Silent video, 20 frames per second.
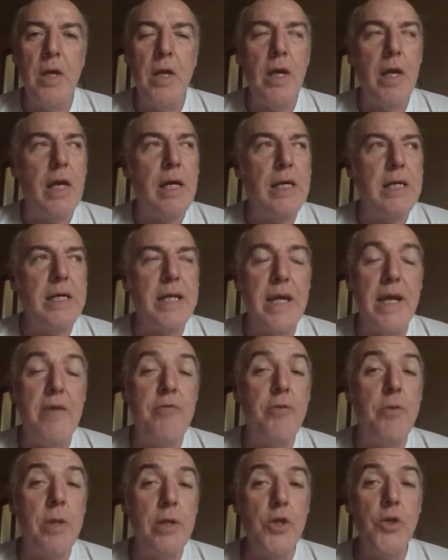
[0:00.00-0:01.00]
And uh,
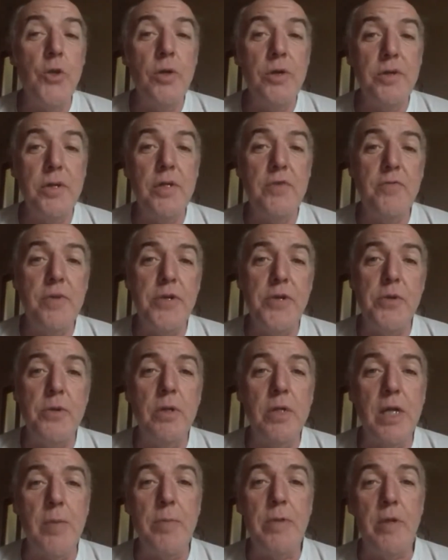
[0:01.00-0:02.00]
if you enjoyed this
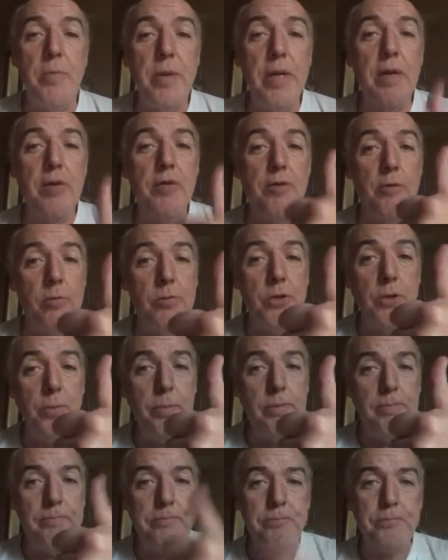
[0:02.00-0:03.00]
video, give me the big thumbs
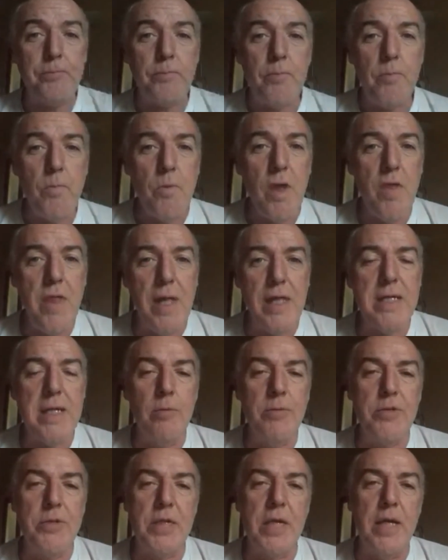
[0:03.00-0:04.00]
up that
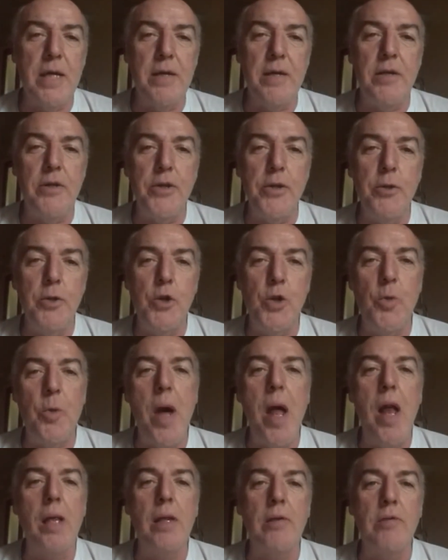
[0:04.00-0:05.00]
helps uh, the
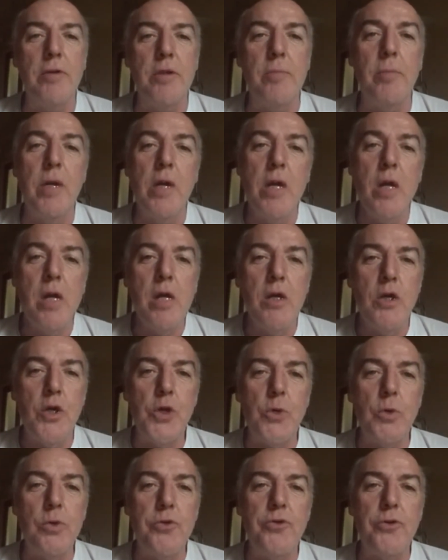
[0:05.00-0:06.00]
YouTube algorithm
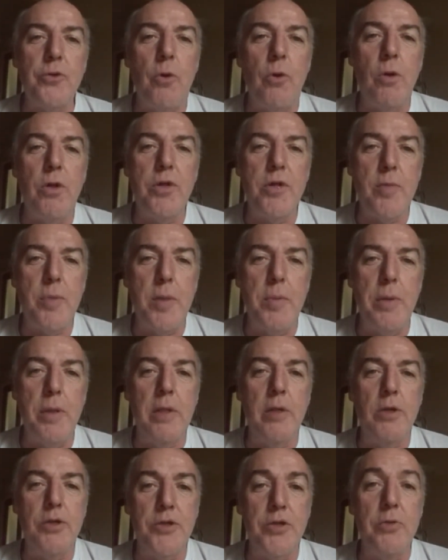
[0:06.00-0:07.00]
show it to all the other people
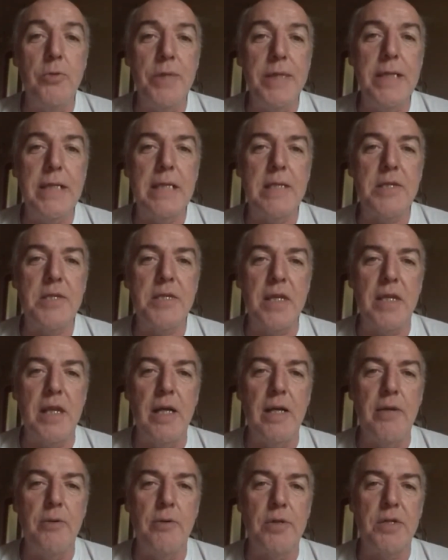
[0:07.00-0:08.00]
that do need to see
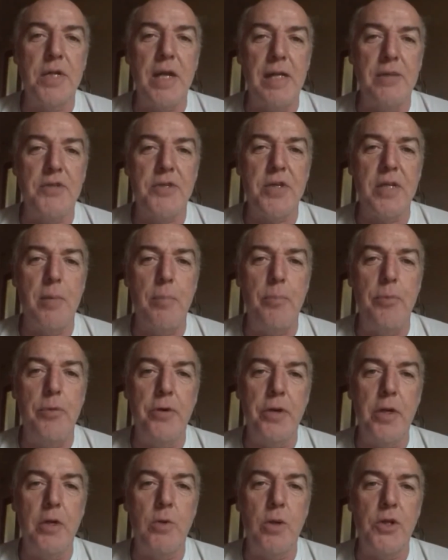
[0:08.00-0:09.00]
that in order to answer that
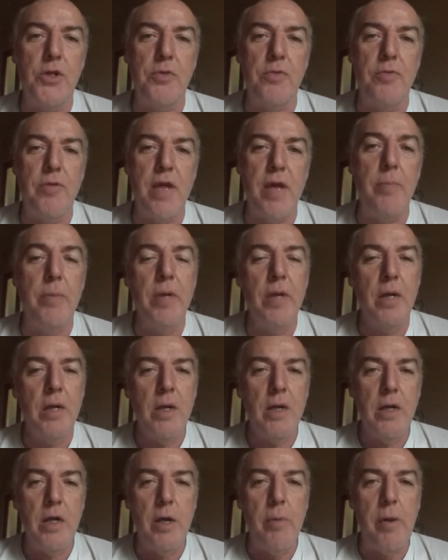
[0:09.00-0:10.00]
burning question for them
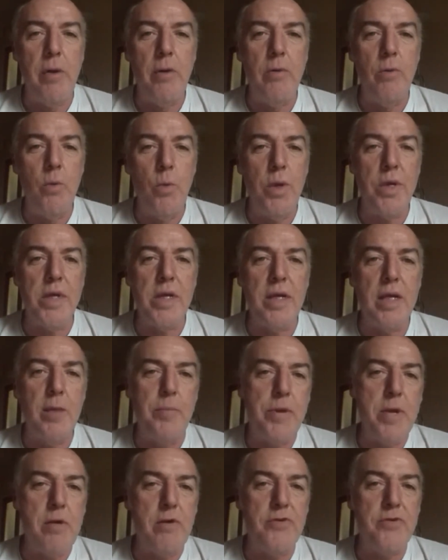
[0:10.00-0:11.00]
about whether you
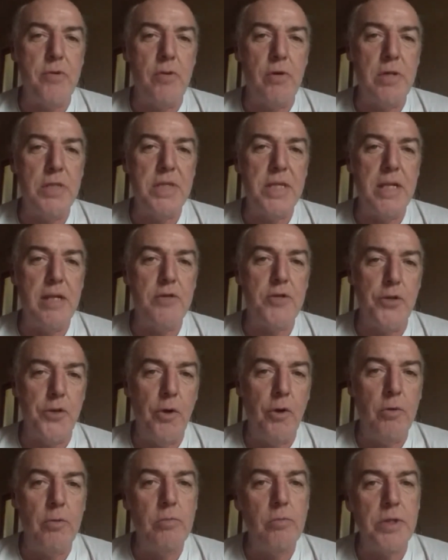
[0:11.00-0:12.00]
keep your historic status or
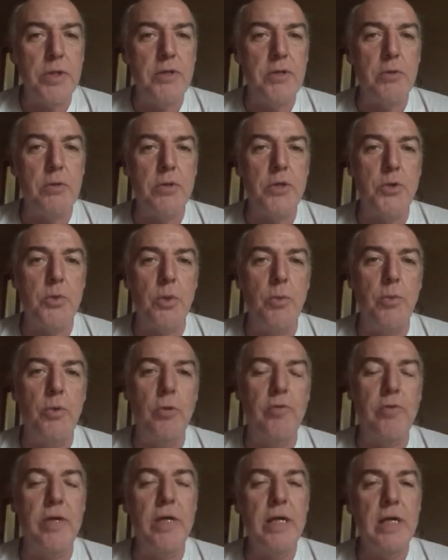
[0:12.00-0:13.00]
not when you do the swap
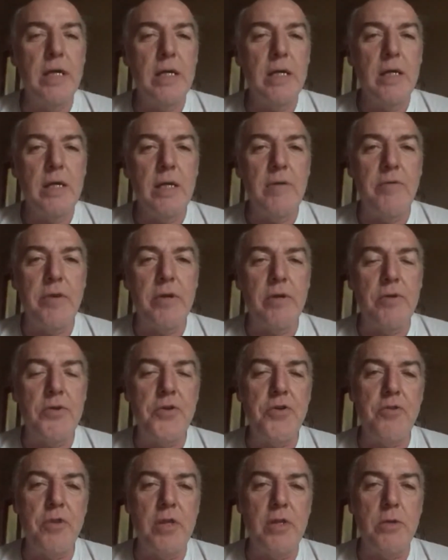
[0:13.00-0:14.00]
over, if you're
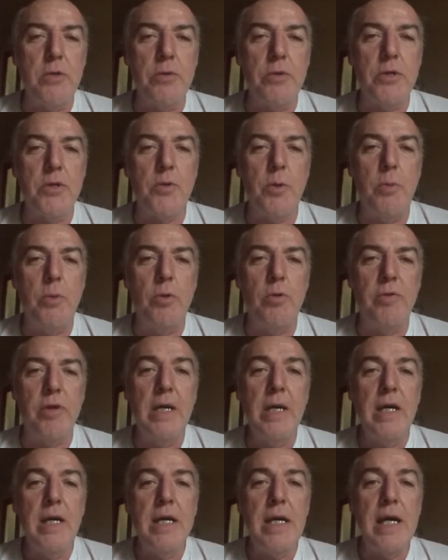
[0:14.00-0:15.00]
considering doing the swap
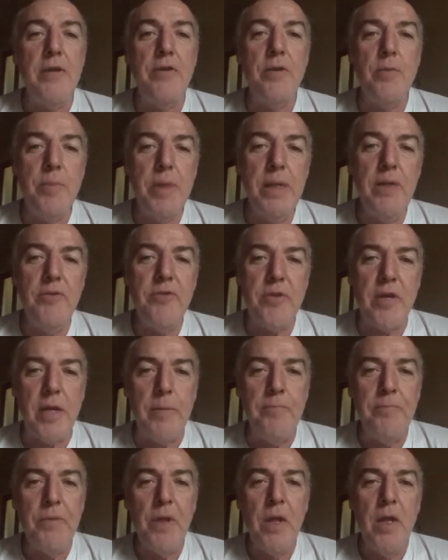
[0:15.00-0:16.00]
over. In the
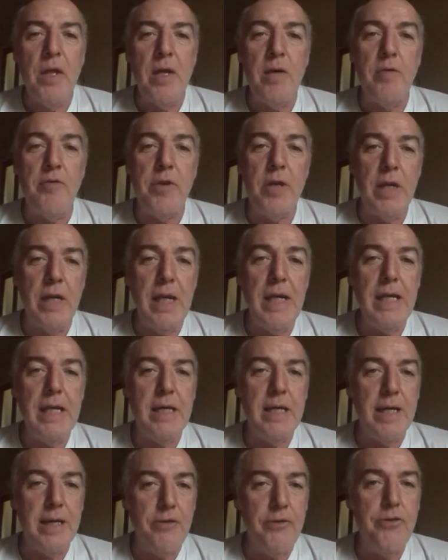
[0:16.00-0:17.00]
meantime, if you
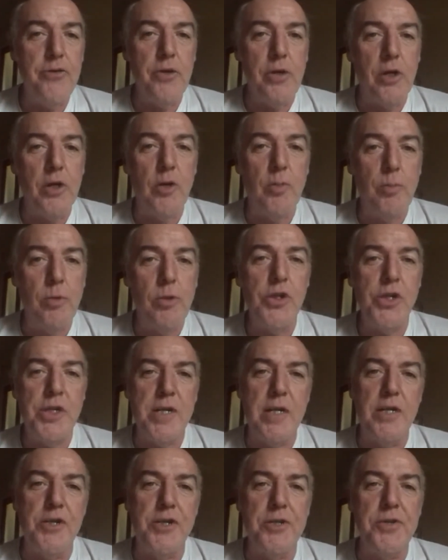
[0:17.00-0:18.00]
like internal
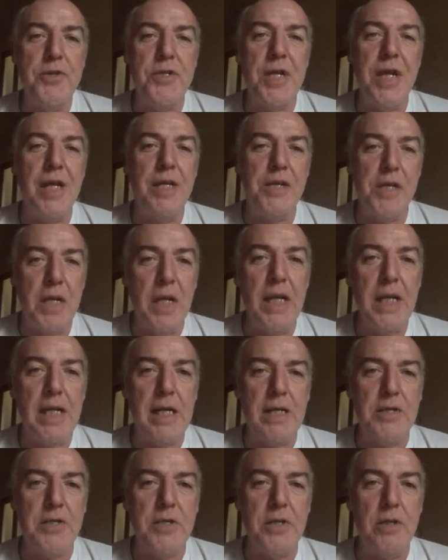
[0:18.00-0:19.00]
combustion engines and you like
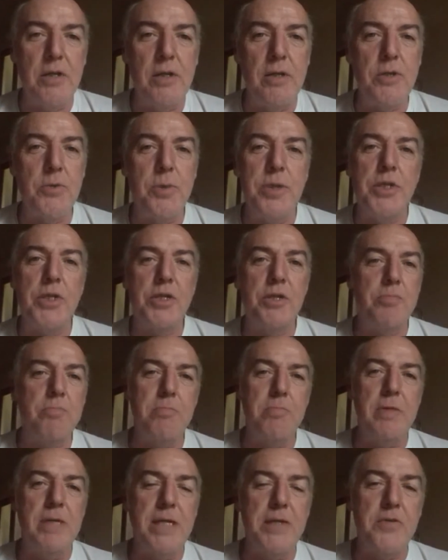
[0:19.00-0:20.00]
classic cars, which,
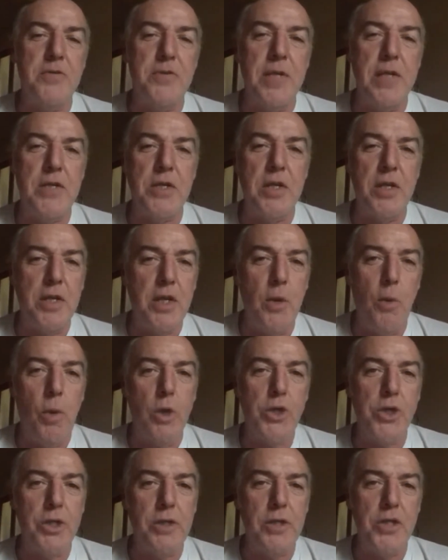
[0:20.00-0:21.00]
let's face it, you're
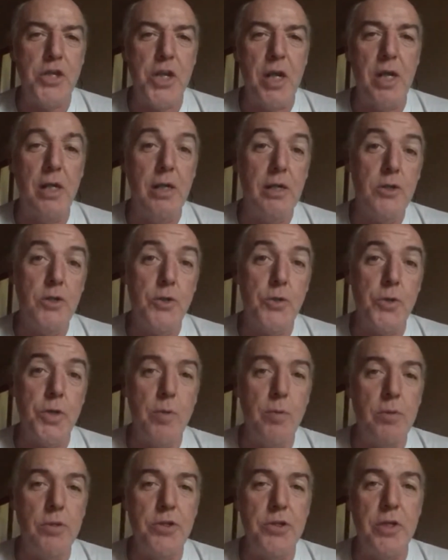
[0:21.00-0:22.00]
watching the channel, so
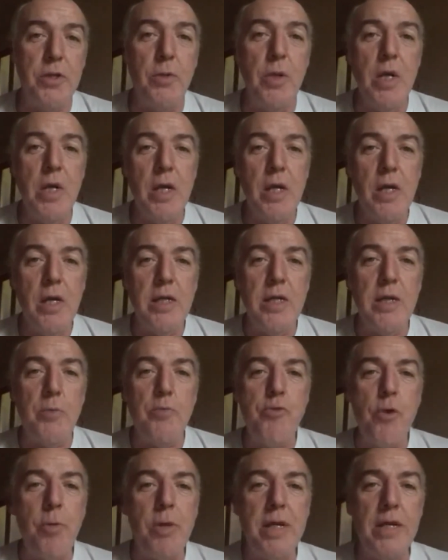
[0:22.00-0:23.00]
you must do,
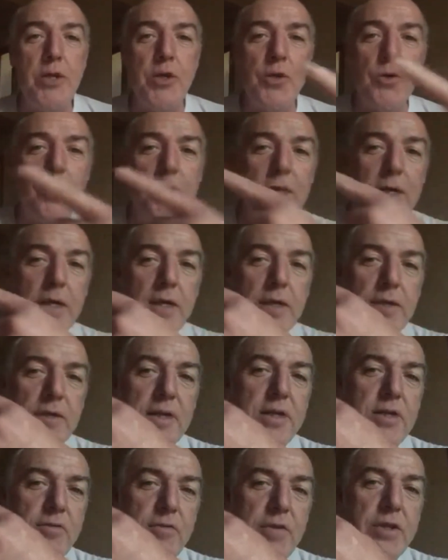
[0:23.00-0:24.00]
you'd probably enjoy
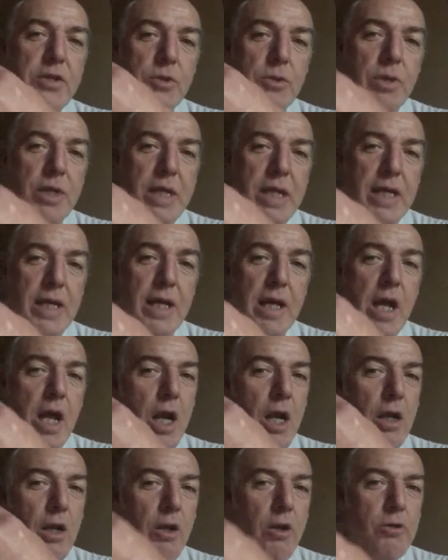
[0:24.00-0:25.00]
this video here
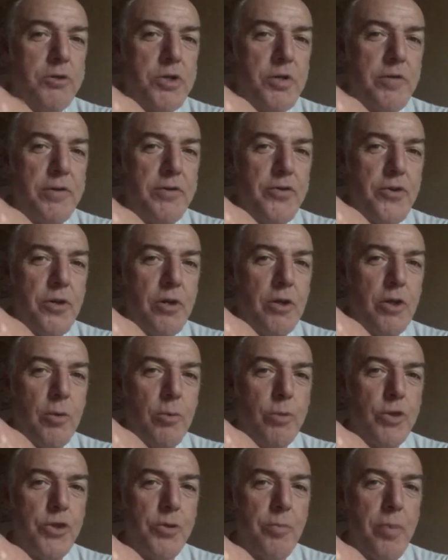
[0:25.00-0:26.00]
lots of internal
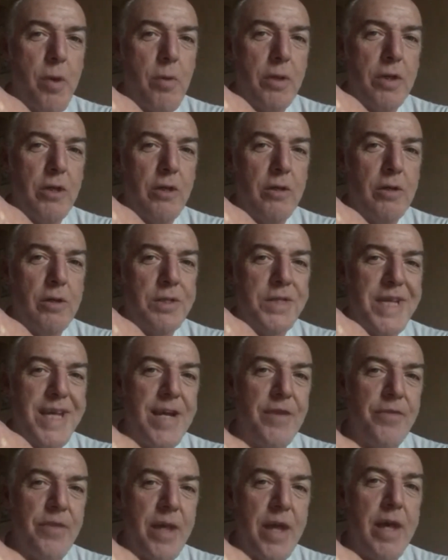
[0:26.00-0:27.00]
combustion power cars
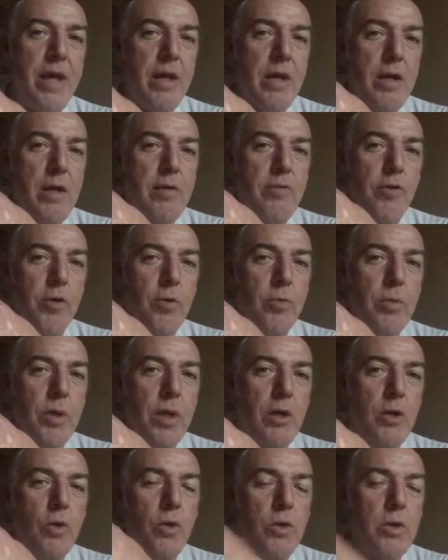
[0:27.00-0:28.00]
in there from
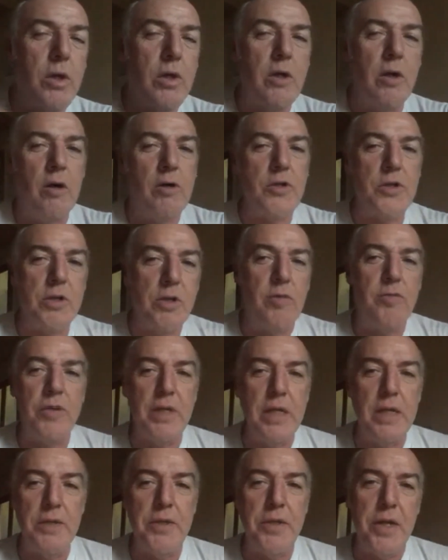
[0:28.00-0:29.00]
local cars and
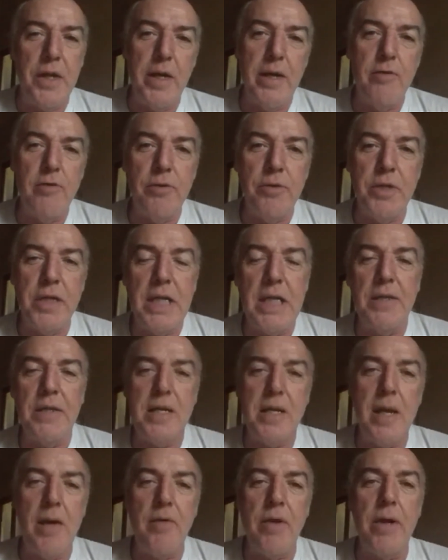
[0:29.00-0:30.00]
coffee that I run in
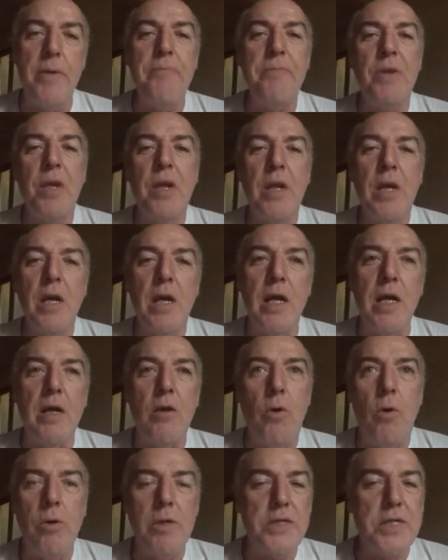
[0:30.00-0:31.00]
the area.
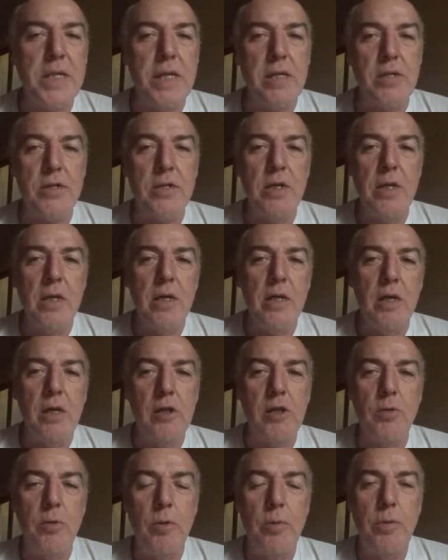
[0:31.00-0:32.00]
Uh, all the details
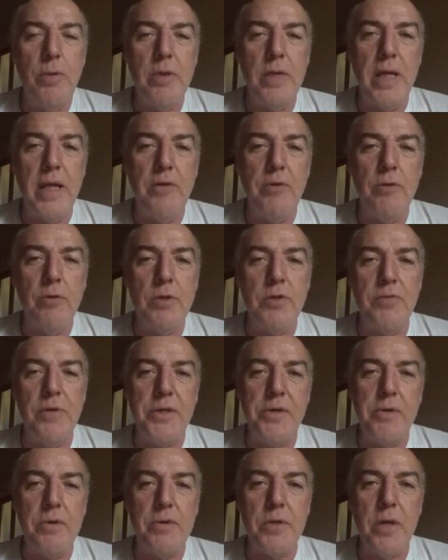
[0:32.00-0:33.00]
will come up in those
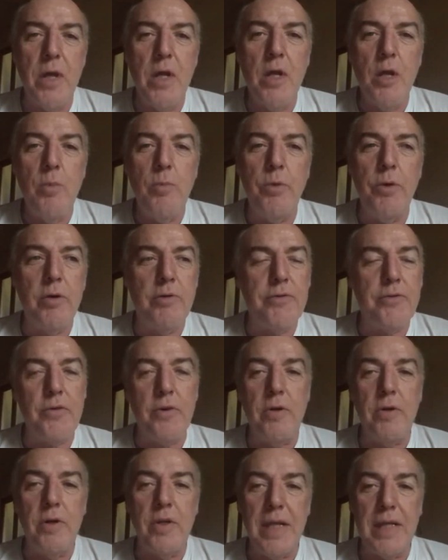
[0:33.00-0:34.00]
videos. But
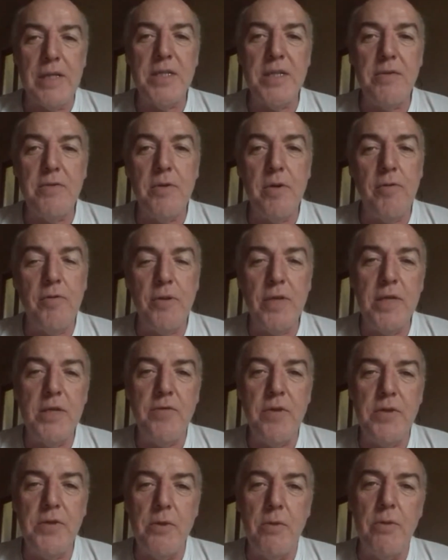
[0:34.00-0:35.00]
so that's it for this
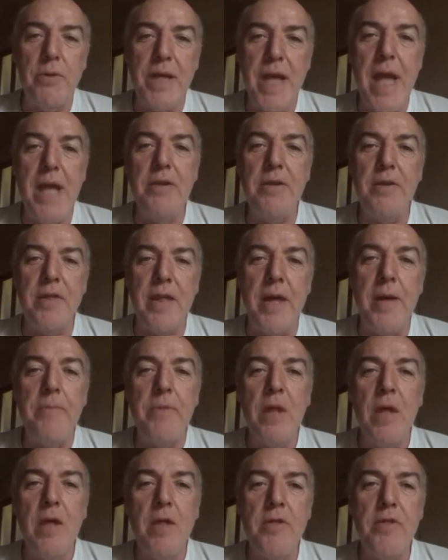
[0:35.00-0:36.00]
video. I'm going to end it there.
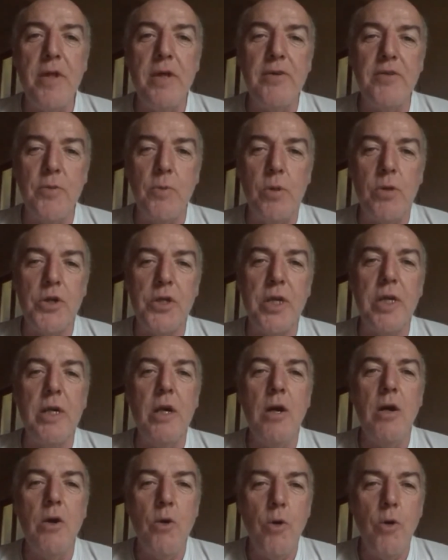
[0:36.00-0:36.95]
Thanks for watching.